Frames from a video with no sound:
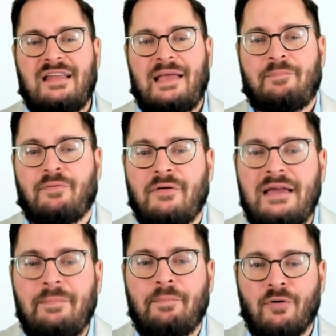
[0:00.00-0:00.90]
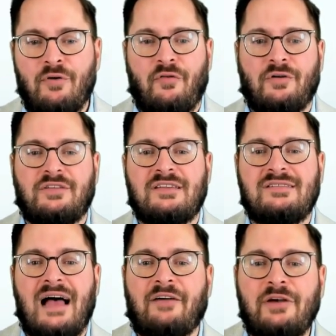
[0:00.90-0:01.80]
a pre-approval does
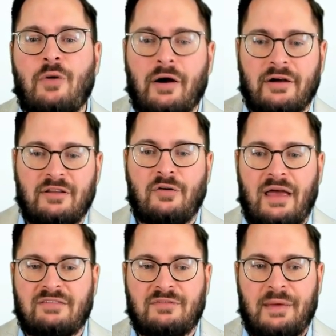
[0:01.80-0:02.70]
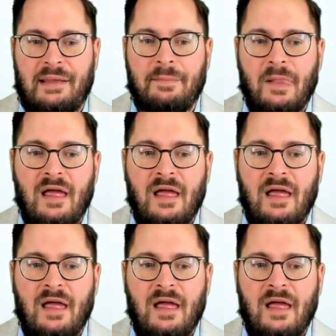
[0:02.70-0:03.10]
not require a loan estimate